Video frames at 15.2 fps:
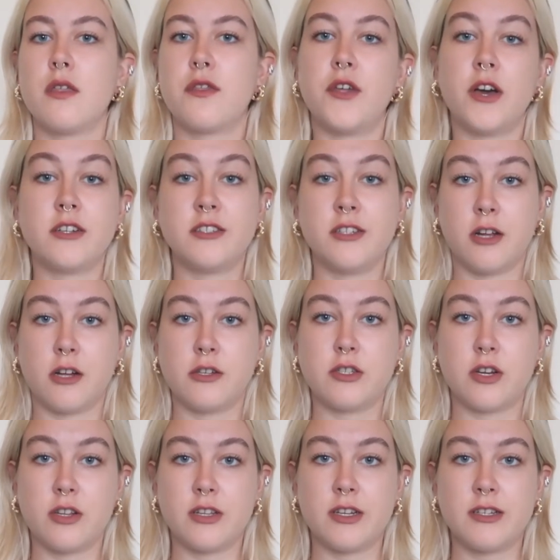
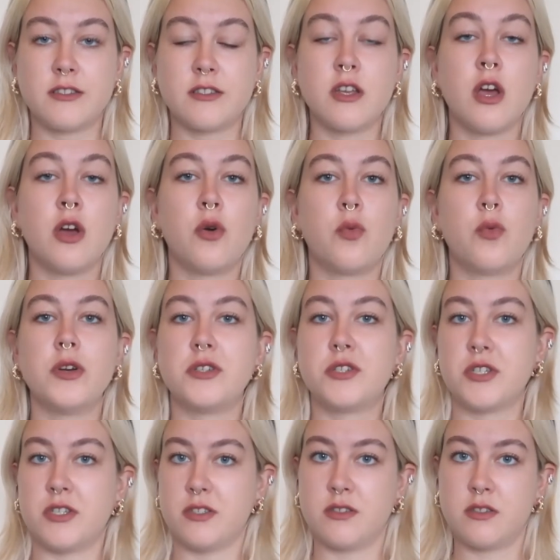$39, which
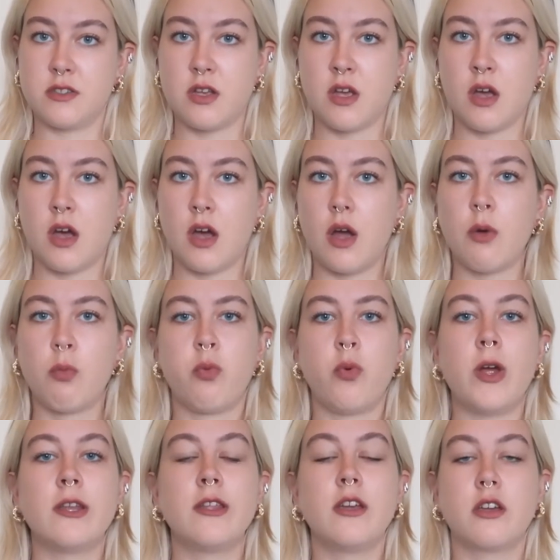is a
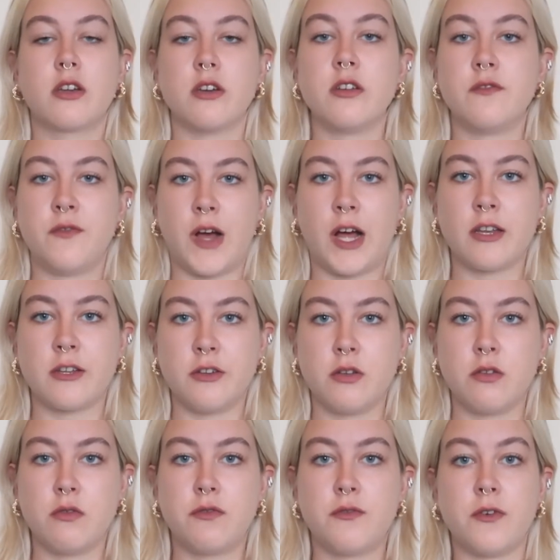really good
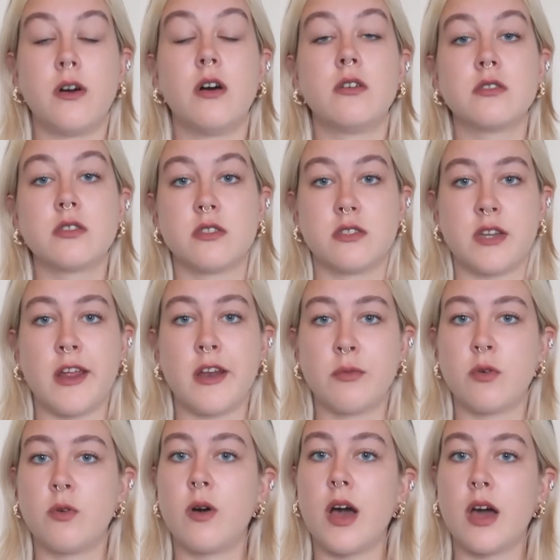value for
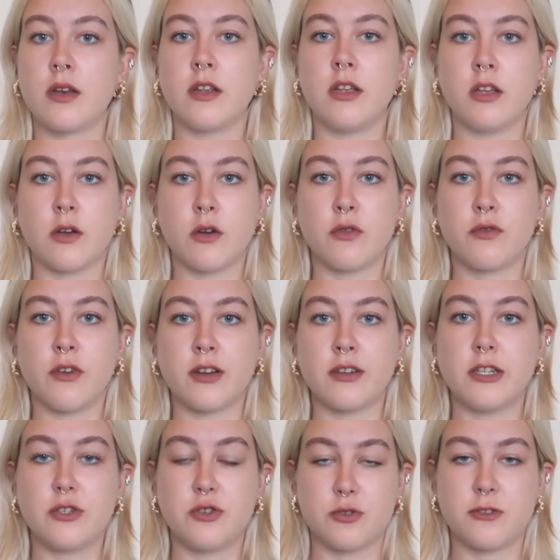sustainable and
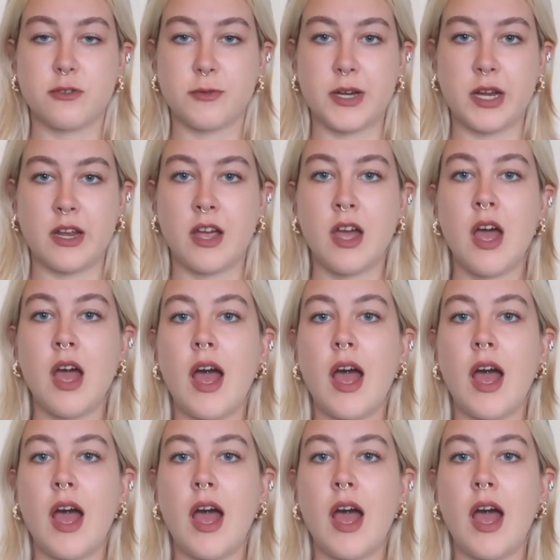eco-friendly jewelry,